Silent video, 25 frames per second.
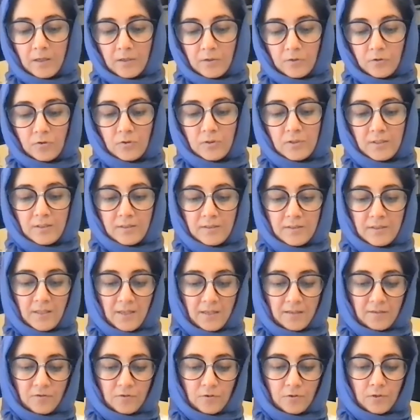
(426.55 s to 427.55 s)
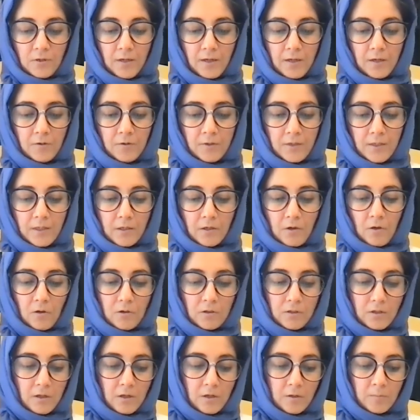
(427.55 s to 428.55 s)
to this desert area
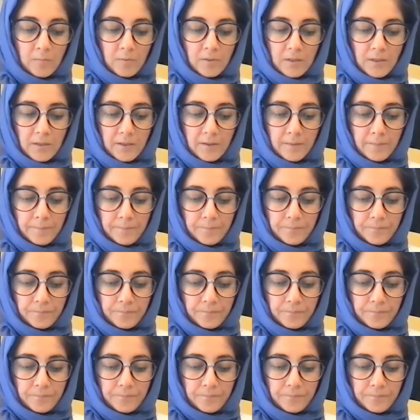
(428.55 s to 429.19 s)
called Karbala,